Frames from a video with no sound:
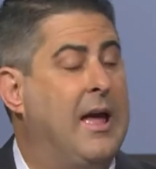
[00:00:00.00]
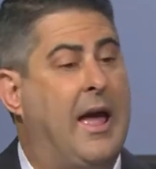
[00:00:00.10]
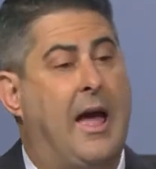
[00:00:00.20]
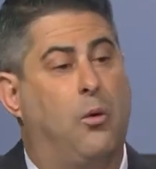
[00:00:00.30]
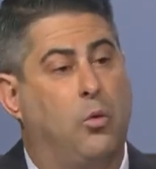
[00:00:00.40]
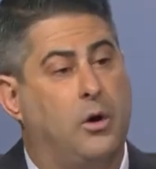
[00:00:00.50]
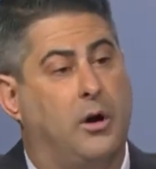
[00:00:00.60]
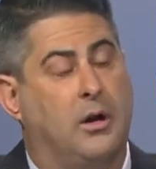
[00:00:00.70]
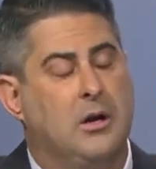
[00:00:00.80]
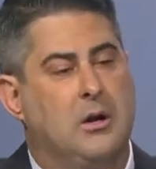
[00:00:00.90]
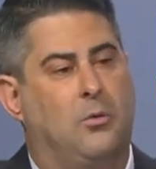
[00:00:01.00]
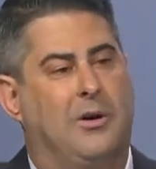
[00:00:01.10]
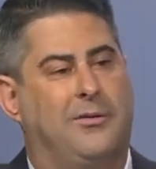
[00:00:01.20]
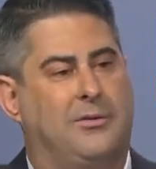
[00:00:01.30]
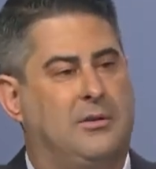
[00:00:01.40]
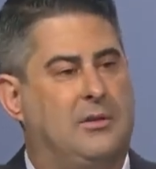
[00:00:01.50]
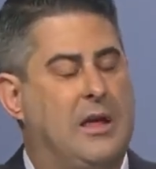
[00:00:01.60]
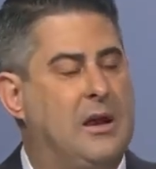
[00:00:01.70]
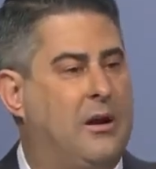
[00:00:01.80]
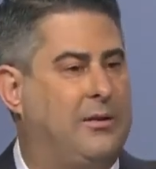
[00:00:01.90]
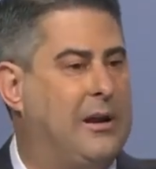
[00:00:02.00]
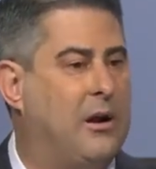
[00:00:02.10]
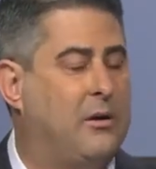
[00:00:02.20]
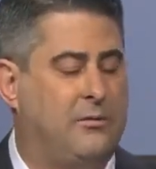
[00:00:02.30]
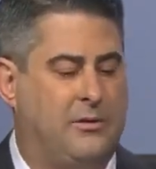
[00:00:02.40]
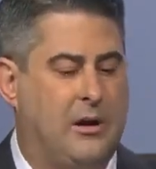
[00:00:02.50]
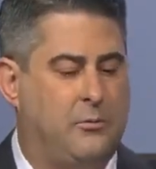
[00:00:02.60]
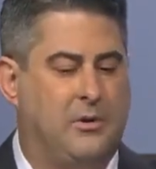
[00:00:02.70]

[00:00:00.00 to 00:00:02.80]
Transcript: at work. Well, they aren't